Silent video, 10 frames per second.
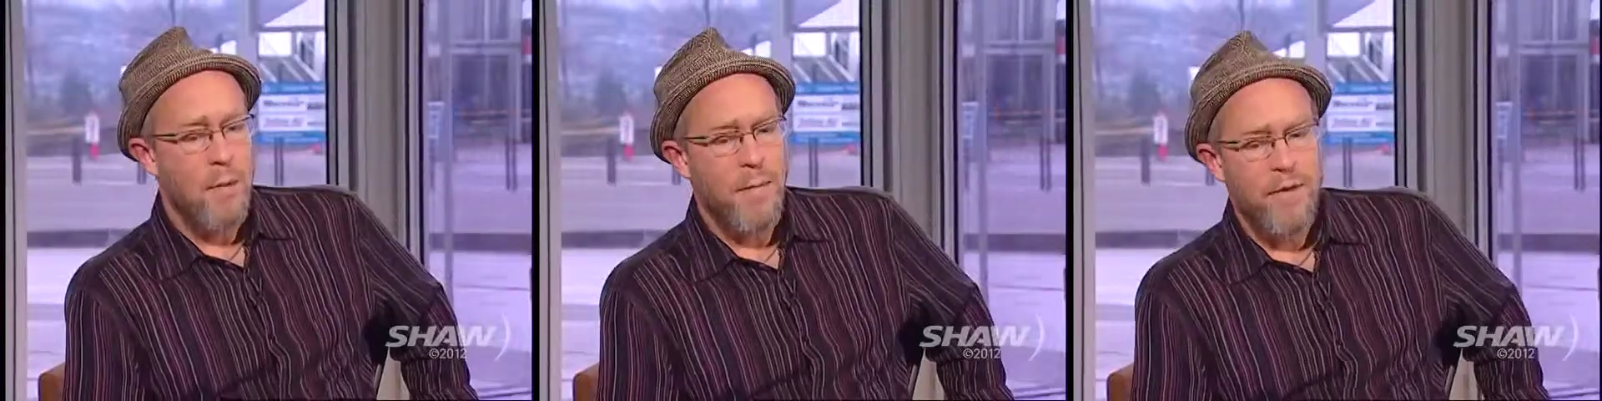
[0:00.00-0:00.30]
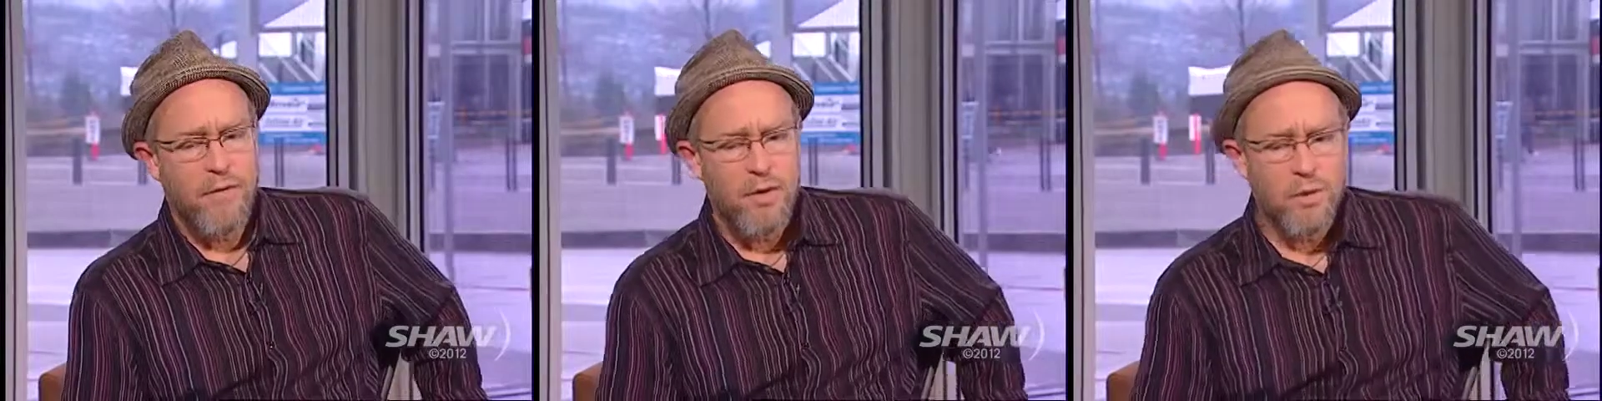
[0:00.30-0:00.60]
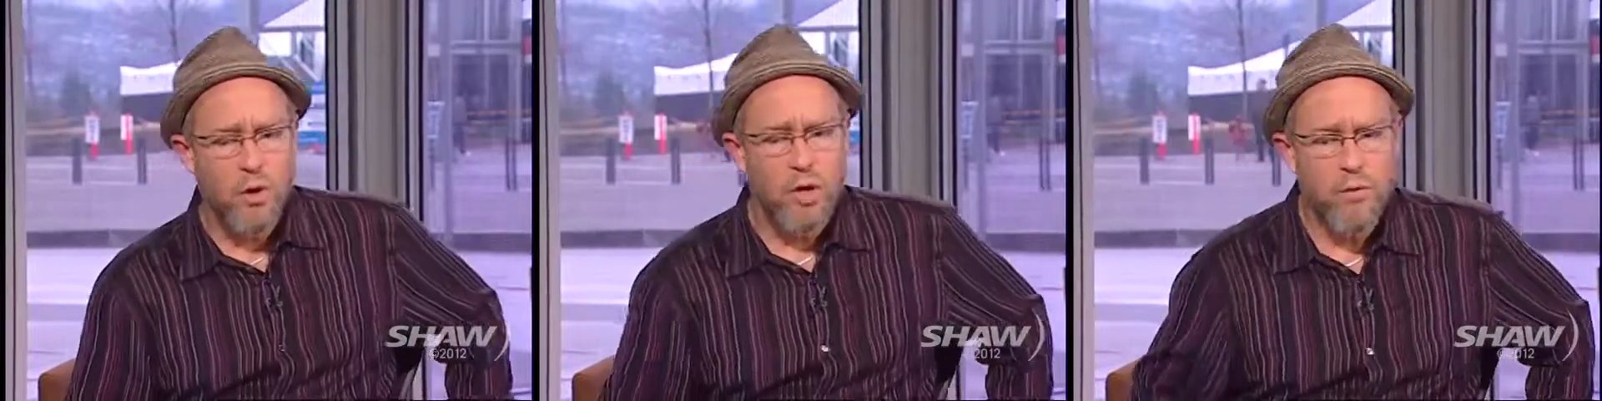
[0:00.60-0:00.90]
My first
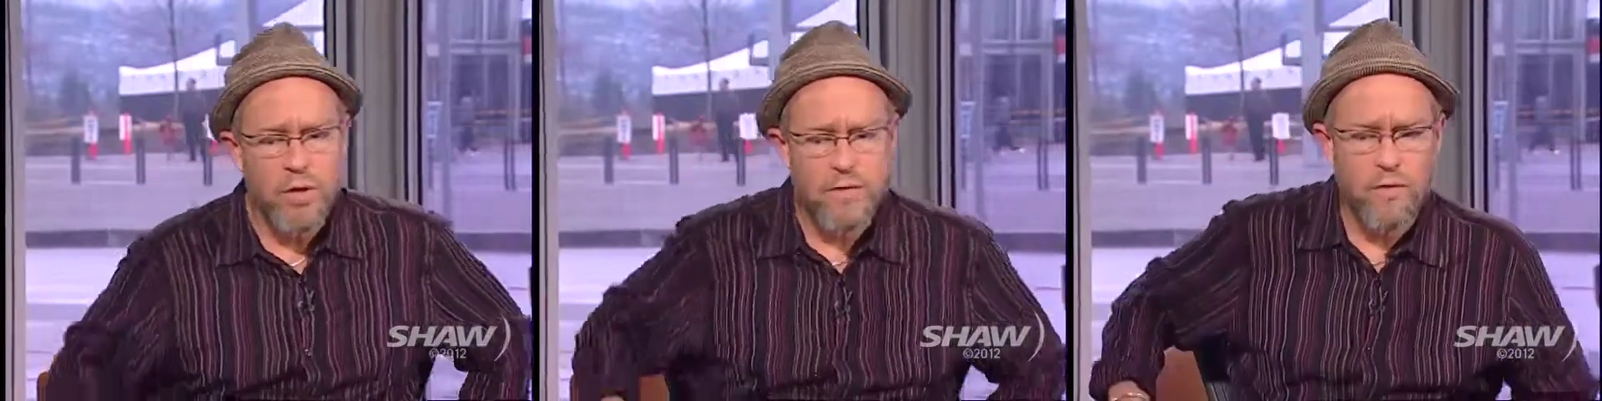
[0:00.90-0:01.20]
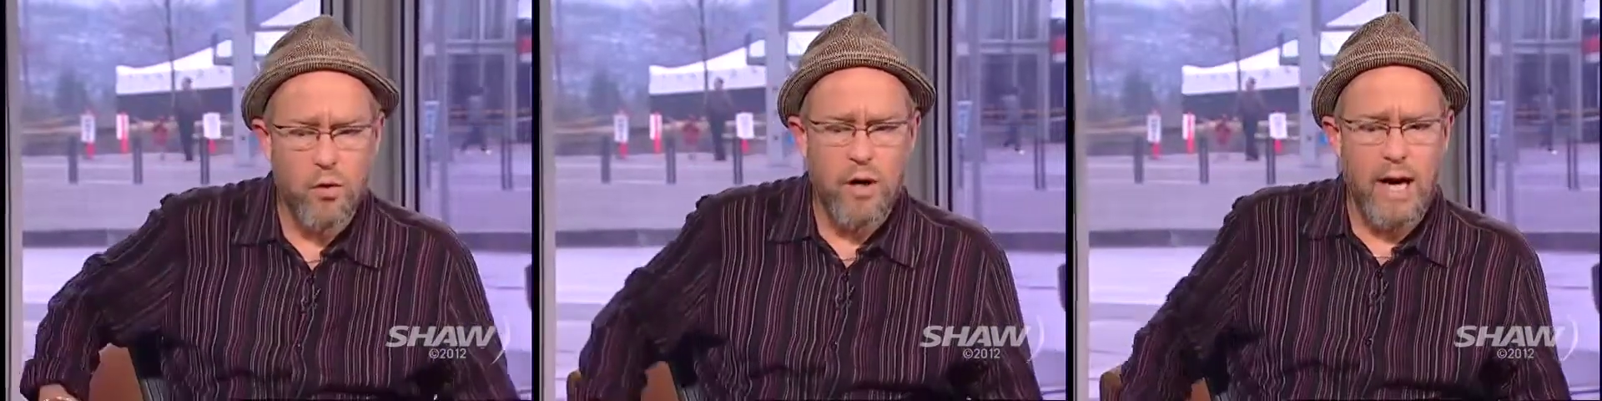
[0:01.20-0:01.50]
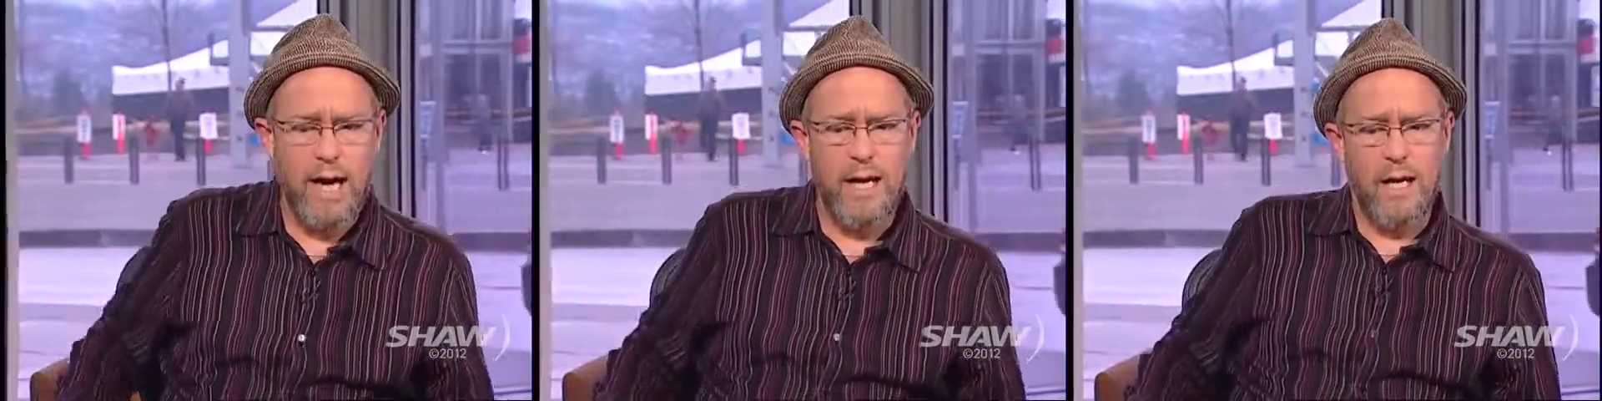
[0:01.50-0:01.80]
recording was for
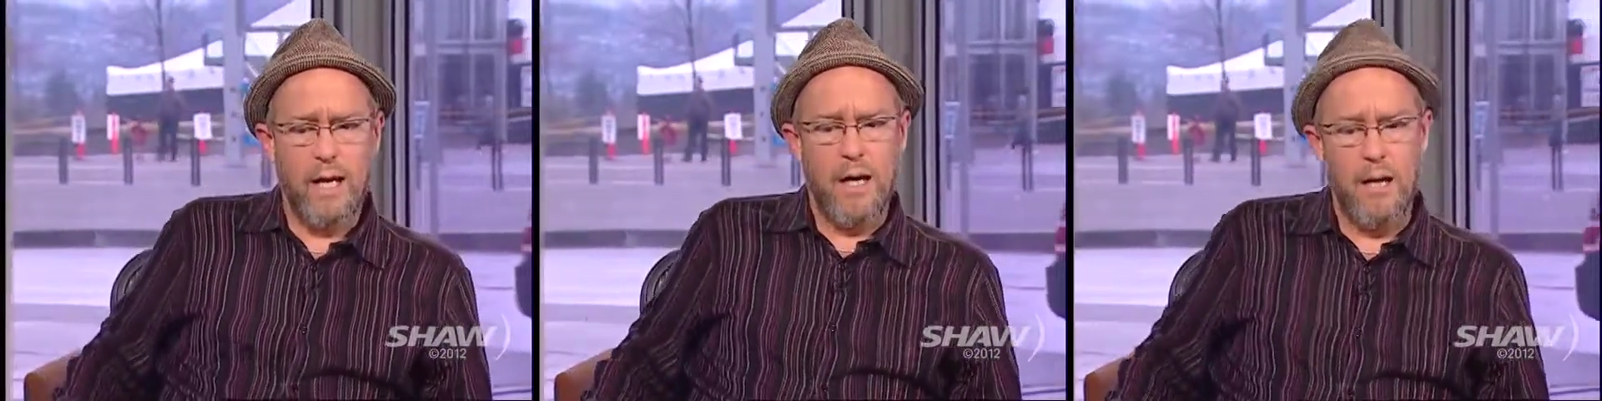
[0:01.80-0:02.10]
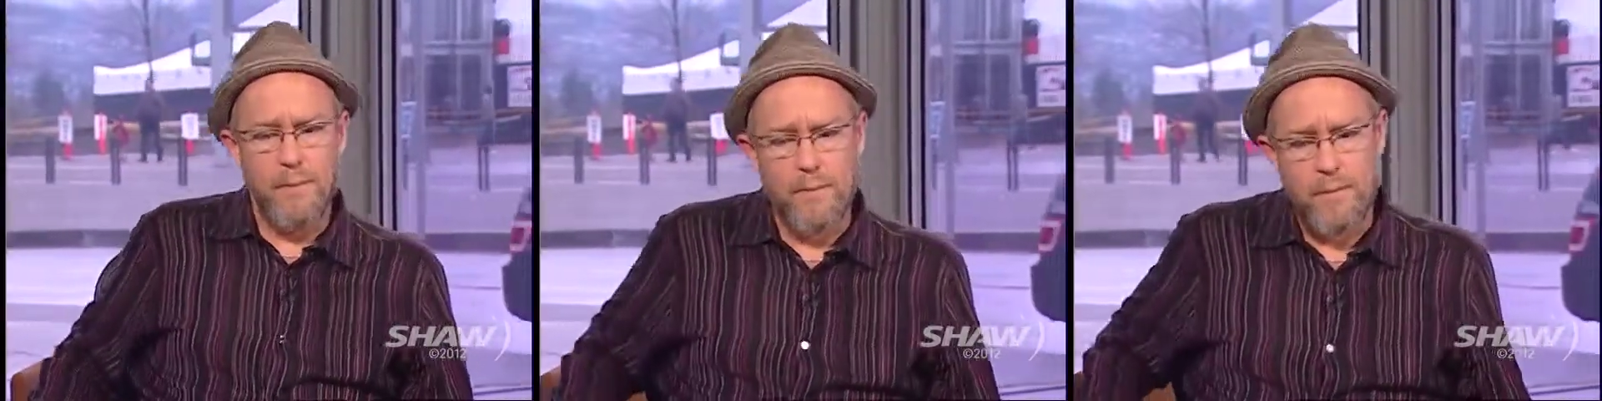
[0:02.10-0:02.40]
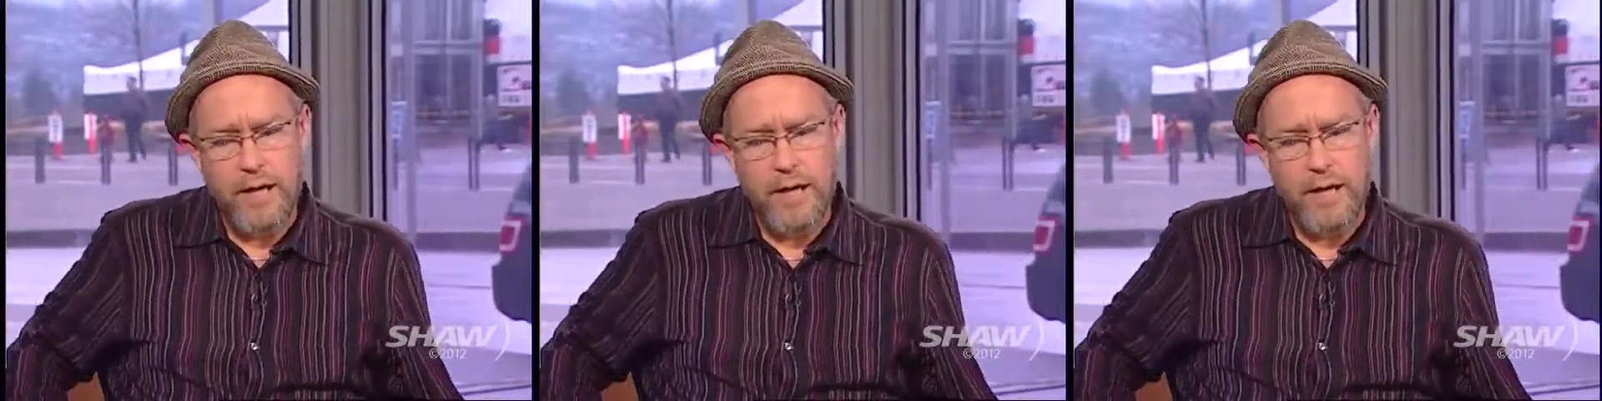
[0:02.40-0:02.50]
an